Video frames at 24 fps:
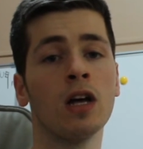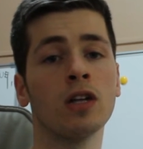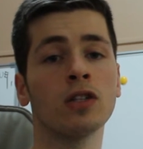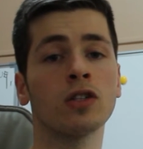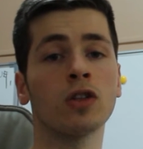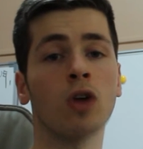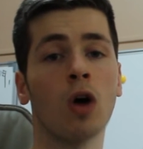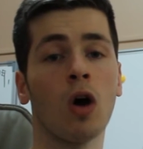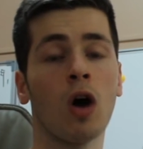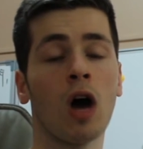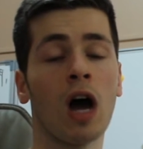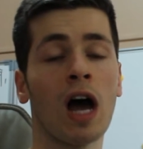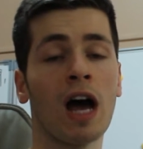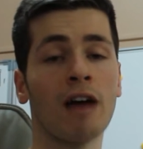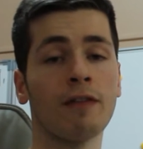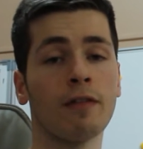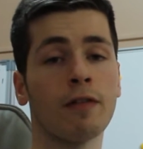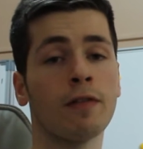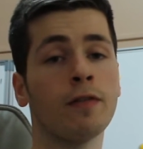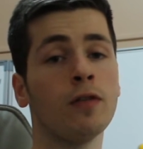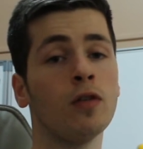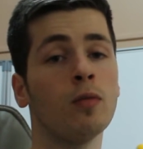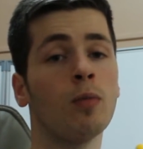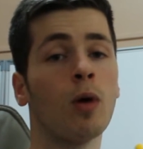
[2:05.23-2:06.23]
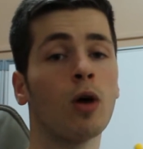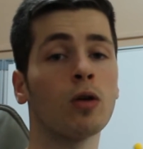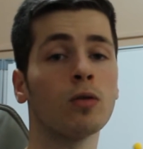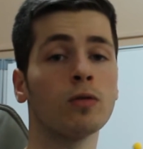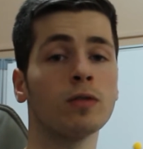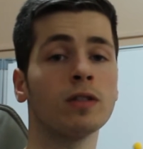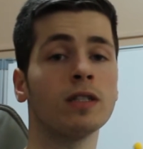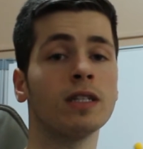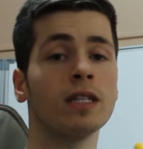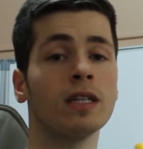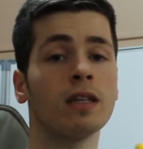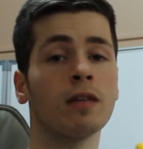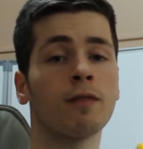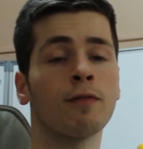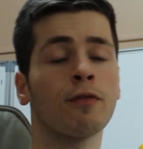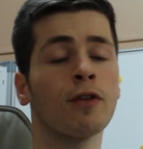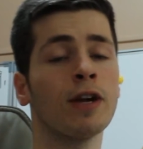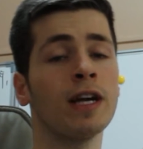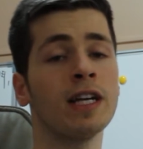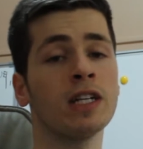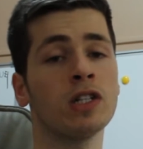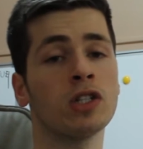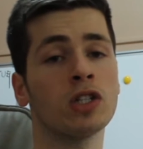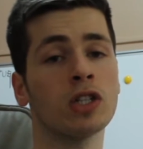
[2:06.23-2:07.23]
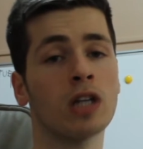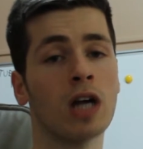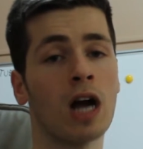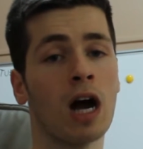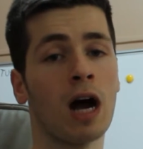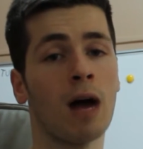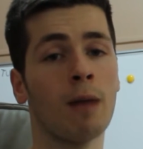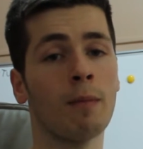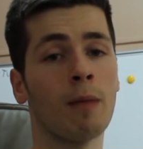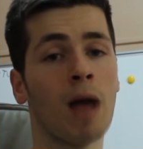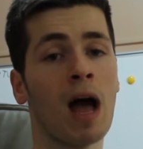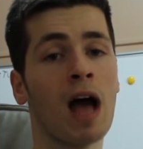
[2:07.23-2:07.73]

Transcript: So I have a few bottles in the fridge, um,